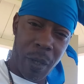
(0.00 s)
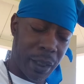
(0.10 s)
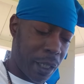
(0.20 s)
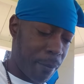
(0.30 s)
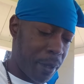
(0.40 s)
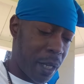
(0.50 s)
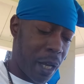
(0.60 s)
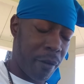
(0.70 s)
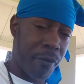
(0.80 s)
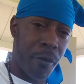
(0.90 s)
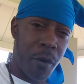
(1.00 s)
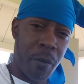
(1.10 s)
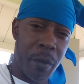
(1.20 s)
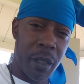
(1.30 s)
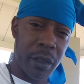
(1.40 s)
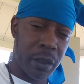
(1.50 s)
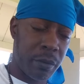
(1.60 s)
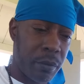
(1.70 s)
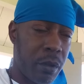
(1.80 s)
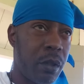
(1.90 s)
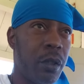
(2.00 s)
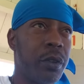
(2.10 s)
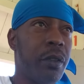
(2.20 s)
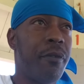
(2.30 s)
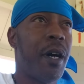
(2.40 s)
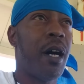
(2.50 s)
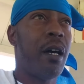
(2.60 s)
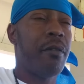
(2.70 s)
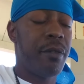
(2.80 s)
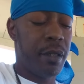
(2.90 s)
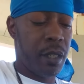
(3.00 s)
I think I've been at it four months, close to five.